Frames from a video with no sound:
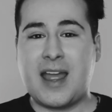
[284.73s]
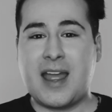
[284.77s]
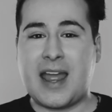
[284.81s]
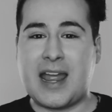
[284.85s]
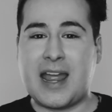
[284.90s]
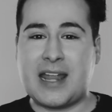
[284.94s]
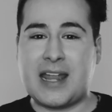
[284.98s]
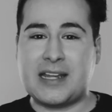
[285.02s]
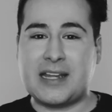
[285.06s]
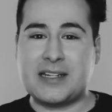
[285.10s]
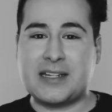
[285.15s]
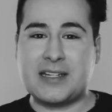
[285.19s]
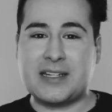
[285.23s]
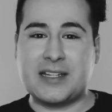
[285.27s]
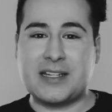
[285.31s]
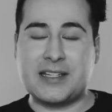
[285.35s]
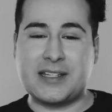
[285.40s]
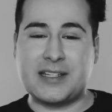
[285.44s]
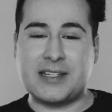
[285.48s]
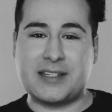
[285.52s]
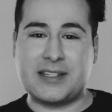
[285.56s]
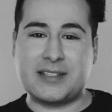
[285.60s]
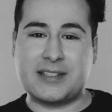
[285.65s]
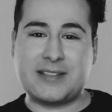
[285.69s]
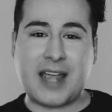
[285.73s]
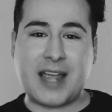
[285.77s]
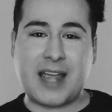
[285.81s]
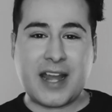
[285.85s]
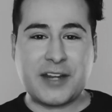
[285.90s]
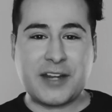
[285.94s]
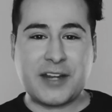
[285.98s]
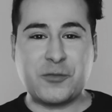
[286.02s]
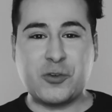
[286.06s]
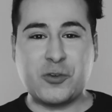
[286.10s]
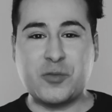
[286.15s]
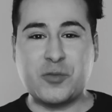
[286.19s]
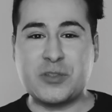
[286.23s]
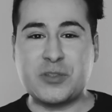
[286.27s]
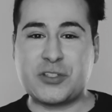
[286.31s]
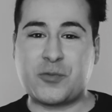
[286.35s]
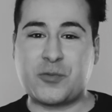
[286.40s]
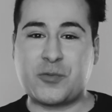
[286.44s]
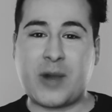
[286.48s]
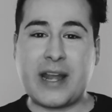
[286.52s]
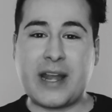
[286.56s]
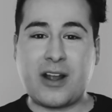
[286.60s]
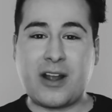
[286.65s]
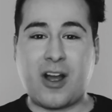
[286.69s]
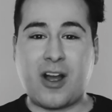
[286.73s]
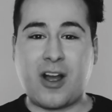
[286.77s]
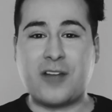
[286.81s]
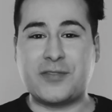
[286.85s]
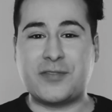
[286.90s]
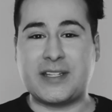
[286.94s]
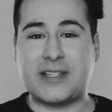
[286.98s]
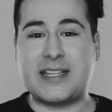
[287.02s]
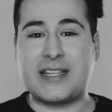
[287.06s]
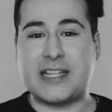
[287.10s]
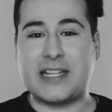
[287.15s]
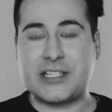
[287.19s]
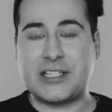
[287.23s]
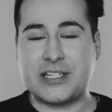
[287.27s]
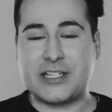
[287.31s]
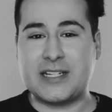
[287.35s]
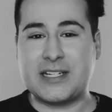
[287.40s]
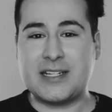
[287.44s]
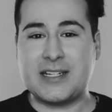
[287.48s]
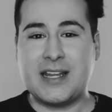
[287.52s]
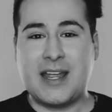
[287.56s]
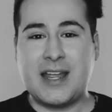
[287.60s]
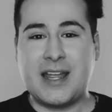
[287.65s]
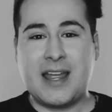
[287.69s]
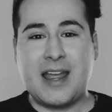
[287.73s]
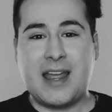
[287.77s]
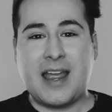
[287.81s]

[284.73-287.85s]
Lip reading: and the dining room was right off the kitchen,